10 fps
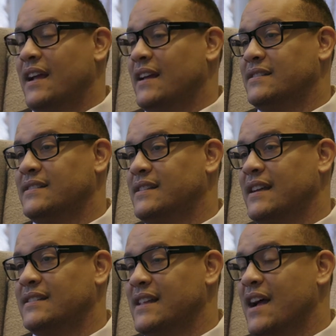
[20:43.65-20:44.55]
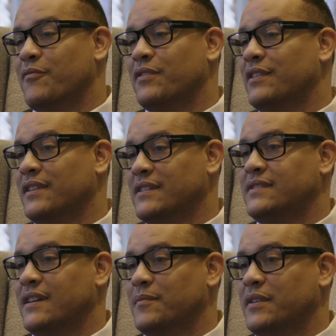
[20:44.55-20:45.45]
is not
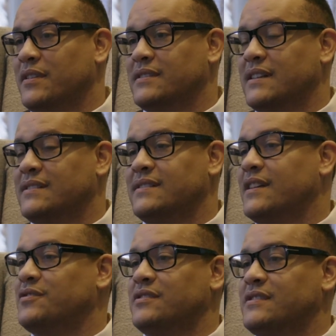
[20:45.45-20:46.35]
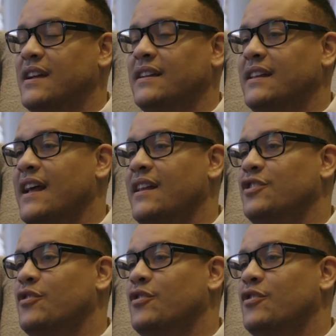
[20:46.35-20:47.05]
realistic, because that's essentially saying that